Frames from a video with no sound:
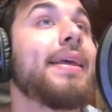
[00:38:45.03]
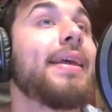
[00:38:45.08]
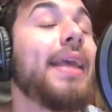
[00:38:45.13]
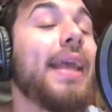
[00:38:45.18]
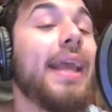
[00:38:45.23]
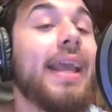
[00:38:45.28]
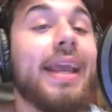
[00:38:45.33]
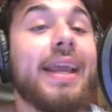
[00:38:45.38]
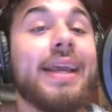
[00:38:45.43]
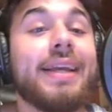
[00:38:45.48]

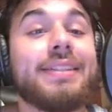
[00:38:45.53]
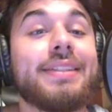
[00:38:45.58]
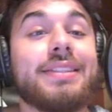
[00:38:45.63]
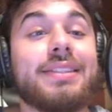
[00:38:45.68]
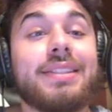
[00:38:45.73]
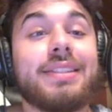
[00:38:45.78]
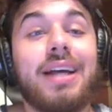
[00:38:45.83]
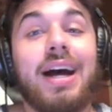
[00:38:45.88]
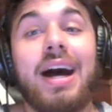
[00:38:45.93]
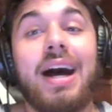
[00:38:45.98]
and
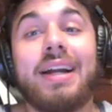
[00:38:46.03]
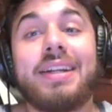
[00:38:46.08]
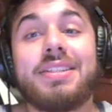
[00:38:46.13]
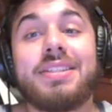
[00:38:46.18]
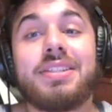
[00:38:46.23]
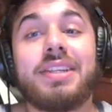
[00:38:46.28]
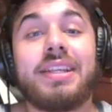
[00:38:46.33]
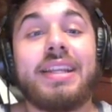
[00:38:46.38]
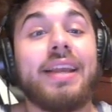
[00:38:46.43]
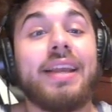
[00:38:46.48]

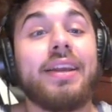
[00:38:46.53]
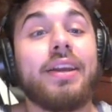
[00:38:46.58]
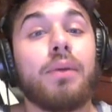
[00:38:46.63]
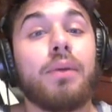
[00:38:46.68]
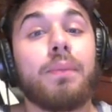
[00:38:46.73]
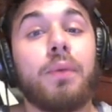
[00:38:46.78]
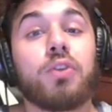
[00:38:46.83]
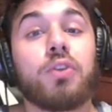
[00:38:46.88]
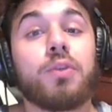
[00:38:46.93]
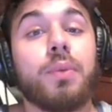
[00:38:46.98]
honestly, they can go
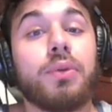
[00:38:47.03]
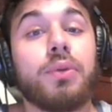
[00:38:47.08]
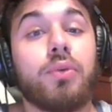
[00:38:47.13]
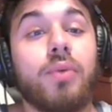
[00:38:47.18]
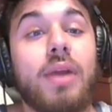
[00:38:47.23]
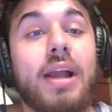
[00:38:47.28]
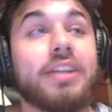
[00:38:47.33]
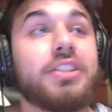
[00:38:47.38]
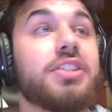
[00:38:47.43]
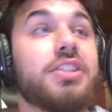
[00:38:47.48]
multiple
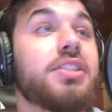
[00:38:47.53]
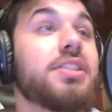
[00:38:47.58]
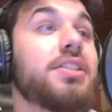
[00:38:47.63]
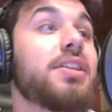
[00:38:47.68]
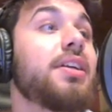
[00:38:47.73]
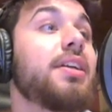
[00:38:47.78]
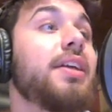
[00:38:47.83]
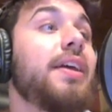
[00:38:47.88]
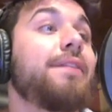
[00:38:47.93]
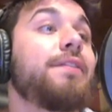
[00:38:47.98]
directions.
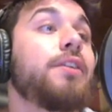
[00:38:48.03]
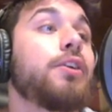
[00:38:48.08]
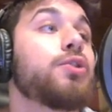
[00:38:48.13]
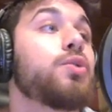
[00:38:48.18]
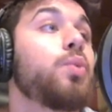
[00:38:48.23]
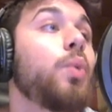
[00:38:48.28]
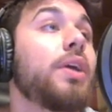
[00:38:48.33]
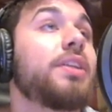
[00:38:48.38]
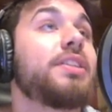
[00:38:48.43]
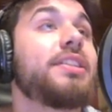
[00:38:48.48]
If there's
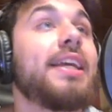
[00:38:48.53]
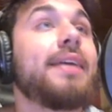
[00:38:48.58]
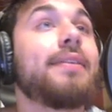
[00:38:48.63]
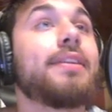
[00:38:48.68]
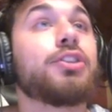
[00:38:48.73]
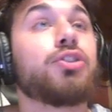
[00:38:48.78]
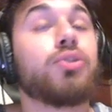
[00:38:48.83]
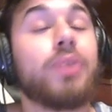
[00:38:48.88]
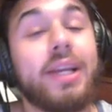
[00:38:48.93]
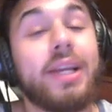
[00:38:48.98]
one team to
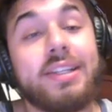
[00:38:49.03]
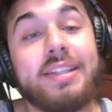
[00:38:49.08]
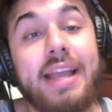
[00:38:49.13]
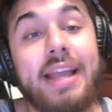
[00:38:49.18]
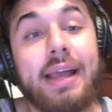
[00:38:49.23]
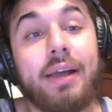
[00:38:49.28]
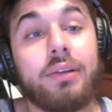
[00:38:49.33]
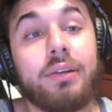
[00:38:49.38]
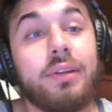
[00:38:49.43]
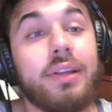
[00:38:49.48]
trade
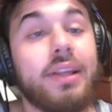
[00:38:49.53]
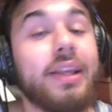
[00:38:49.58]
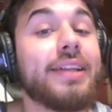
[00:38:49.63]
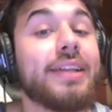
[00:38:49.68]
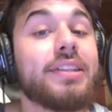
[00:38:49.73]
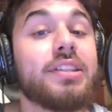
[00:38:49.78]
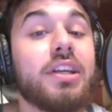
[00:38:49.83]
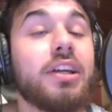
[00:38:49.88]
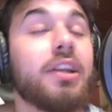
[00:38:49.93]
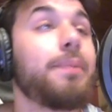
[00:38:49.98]
down, it's
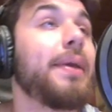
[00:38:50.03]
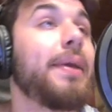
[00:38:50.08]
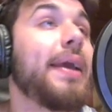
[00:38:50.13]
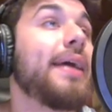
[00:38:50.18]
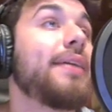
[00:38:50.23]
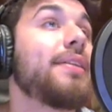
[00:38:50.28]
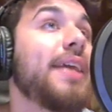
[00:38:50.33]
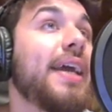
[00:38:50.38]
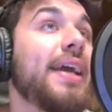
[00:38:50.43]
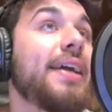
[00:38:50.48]
going to be
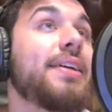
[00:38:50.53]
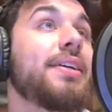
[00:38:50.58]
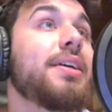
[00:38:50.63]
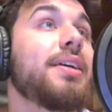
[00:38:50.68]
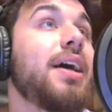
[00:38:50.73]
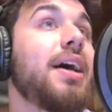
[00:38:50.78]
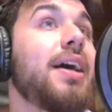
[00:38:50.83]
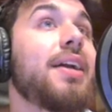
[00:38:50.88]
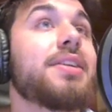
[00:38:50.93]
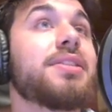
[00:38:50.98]
Atlanta,
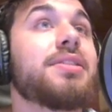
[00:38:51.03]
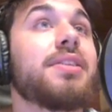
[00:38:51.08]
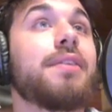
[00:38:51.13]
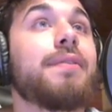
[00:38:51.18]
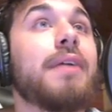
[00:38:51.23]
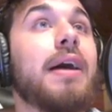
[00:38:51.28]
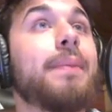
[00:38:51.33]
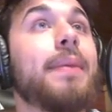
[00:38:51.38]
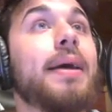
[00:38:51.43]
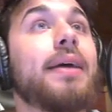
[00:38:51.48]
honestly. If
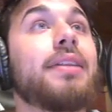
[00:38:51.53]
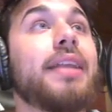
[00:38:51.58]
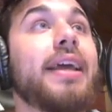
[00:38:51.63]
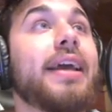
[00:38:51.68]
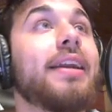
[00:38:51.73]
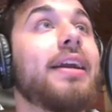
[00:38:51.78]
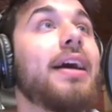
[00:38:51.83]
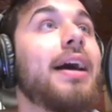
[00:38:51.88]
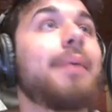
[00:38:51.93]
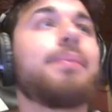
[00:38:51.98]
I'm
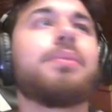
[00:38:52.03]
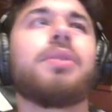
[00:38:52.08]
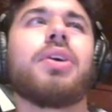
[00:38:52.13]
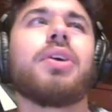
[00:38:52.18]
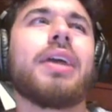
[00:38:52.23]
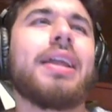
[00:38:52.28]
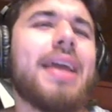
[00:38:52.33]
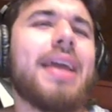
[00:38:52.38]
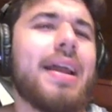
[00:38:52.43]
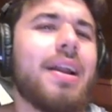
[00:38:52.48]
Atlanta, I'm
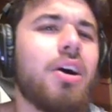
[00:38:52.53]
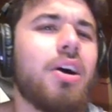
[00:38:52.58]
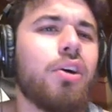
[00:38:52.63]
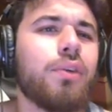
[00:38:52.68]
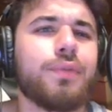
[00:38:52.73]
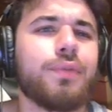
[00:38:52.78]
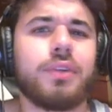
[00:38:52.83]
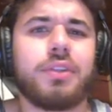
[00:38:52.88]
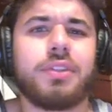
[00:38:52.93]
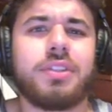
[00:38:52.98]
looking at
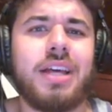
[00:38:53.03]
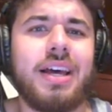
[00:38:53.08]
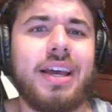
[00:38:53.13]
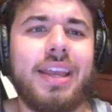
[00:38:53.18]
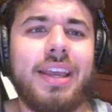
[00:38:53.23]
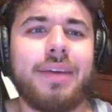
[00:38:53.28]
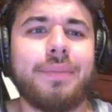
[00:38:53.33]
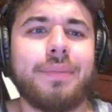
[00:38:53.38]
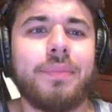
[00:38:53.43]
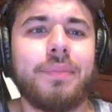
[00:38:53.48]
offers. I
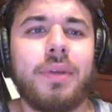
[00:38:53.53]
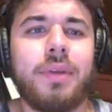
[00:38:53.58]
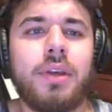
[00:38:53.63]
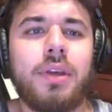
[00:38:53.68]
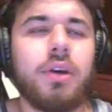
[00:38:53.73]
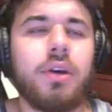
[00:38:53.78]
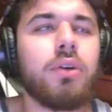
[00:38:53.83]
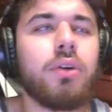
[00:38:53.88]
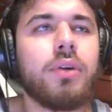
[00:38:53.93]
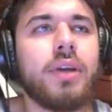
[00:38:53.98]
am.
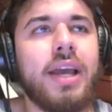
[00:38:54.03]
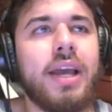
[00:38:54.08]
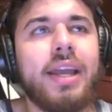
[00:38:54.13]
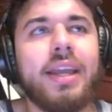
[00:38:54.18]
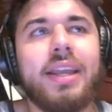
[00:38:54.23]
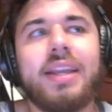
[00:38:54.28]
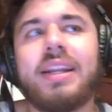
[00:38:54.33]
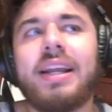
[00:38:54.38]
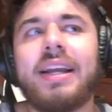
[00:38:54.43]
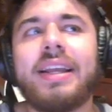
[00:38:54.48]
Okay,
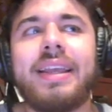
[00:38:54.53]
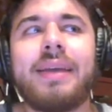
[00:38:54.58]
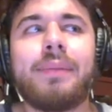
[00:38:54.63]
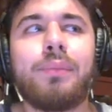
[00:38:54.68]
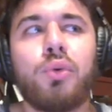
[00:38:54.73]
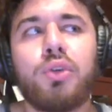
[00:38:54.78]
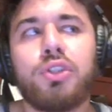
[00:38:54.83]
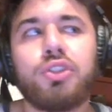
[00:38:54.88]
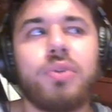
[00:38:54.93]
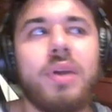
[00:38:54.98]
can I get
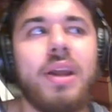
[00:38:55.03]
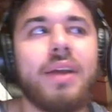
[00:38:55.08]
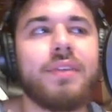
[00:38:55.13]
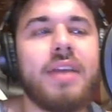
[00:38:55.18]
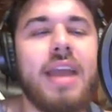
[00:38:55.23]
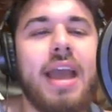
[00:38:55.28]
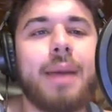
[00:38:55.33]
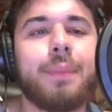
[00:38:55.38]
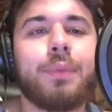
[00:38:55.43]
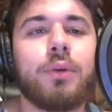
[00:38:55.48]
more draft
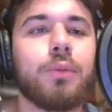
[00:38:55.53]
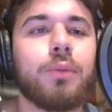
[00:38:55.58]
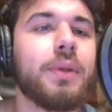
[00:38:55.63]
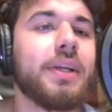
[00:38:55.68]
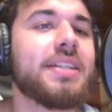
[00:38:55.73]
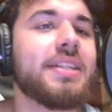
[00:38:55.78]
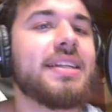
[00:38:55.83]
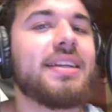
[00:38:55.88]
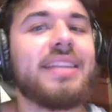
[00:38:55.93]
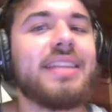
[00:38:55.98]
capital?
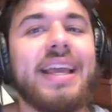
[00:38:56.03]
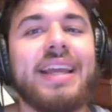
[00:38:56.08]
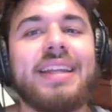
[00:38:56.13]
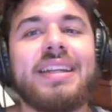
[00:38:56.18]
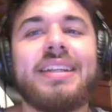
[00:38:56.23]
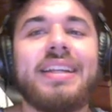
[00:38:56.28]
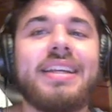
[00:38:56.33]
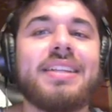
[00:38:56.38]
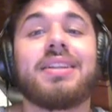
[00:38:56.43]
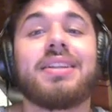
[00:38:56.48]
Because Atlanta
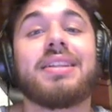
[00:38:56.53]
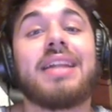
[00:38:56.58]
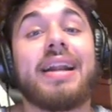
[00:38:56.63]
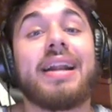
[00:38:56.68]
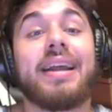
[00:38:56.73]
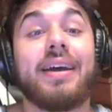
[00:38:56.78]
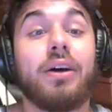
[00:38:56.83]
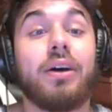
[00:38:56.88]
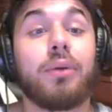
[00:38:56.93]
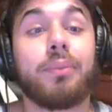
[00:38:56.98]
needs a lot of
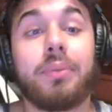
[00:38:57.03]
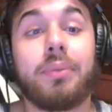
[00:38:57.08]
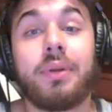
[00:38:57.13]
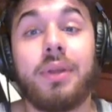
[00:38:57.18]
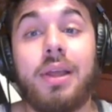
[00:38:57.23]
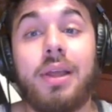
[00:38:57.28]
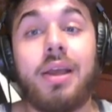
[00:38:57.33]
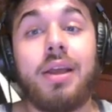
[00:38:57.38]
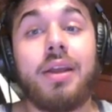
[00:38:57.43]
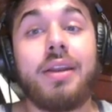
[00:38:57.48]
help.
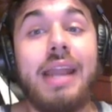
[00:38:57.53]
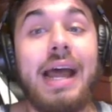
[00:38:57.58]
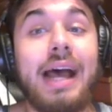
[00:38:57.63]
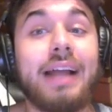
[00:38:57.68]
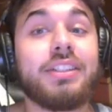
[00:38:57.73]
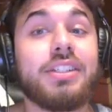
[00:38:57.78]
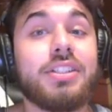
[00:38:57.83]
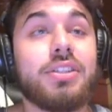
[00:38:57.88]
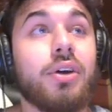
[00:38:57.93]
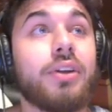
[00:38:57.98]
Not
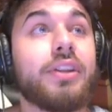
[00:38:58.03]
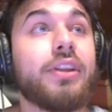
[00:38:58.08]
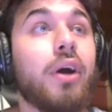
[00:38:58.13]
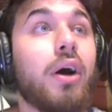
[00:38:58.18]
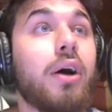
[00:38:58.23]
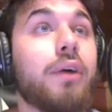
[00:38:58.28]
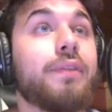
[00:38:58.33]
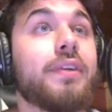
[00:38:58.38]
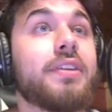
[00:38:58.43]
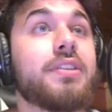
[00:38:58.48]
just on the
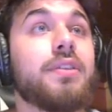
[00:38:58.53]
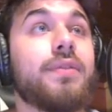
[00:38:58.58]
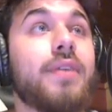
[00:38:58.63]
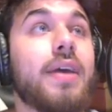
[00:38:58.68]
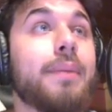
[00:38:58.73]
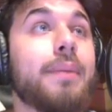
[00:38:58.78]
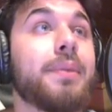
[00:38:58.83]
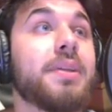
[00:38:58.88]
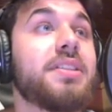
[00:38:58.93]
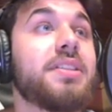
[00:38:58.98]
offensive
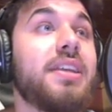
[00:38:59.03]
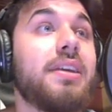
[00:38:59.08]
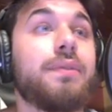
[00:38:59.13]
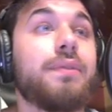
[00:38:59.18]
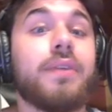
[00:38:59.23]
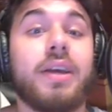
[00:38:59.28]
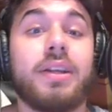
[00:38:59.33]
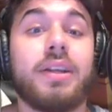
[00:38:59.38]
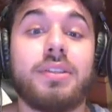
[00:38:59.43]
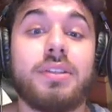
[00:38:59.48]
end, but
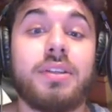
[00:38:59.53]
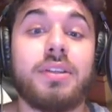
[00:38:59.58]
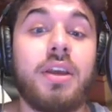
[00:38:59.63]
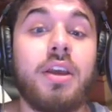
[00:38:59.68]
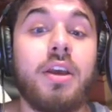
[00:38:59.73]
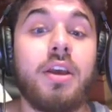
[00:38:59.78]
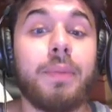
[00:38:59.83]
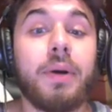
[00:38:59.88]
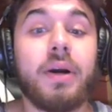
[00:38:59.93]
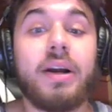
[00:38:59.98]
defense.
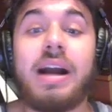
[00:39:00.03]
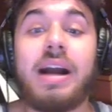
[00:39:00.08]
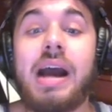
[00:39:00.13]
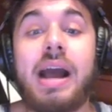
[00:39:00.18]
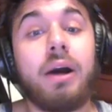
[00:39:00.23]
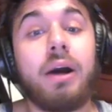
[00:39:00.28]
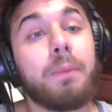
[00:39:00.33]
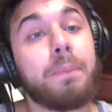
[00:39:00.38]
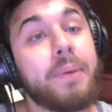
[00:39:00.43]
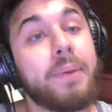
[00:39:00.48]
But
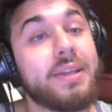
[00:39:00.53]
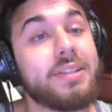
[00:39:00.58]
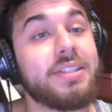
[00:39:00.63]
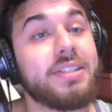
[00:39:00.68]
Kyle Pitts